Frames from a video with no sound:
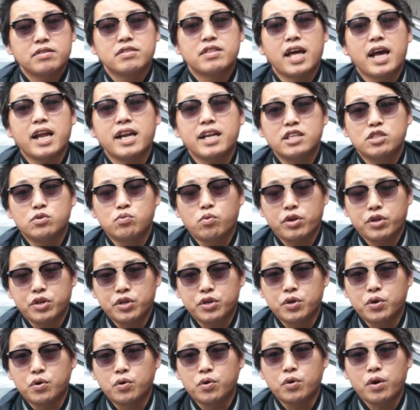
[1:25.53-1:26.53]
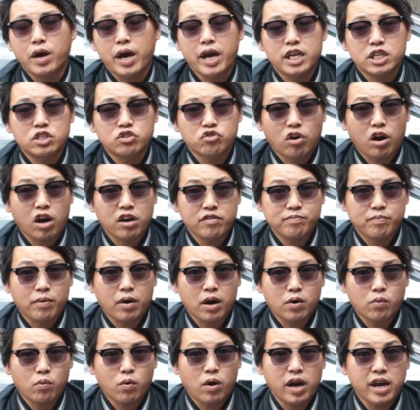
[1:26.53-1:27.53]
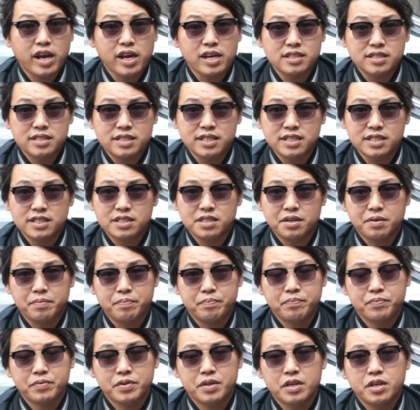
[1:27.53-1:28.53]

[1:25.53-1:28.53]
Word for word: That is what you call a drive-by-wire system.